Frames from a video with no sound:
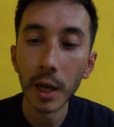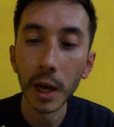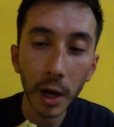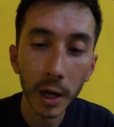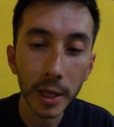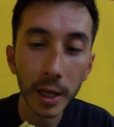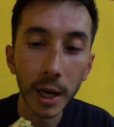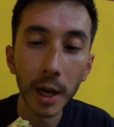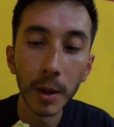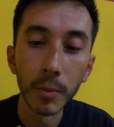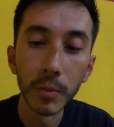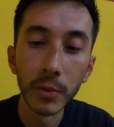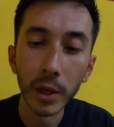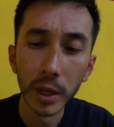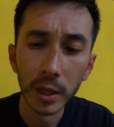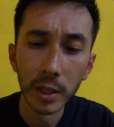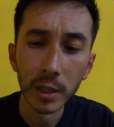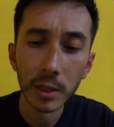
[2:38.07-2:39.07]
ayam,
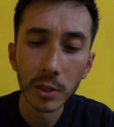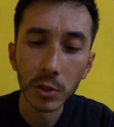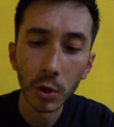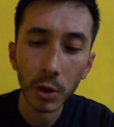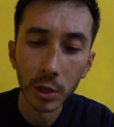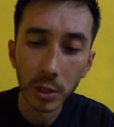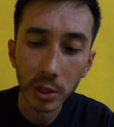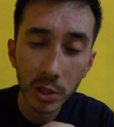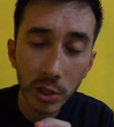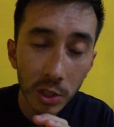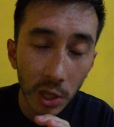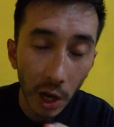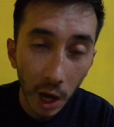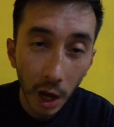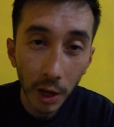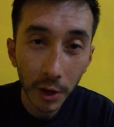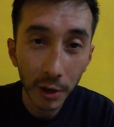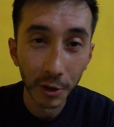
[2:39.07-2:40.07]
and it's got a
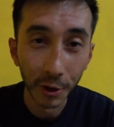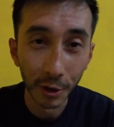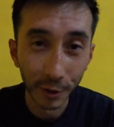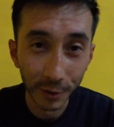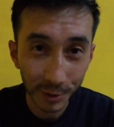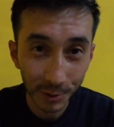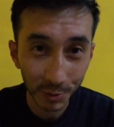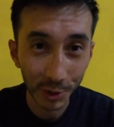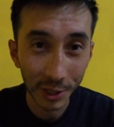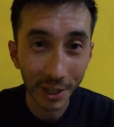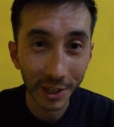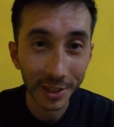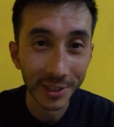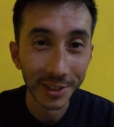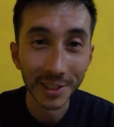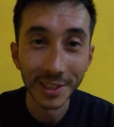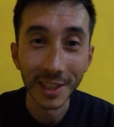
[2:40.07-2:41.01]
ton of spring onions.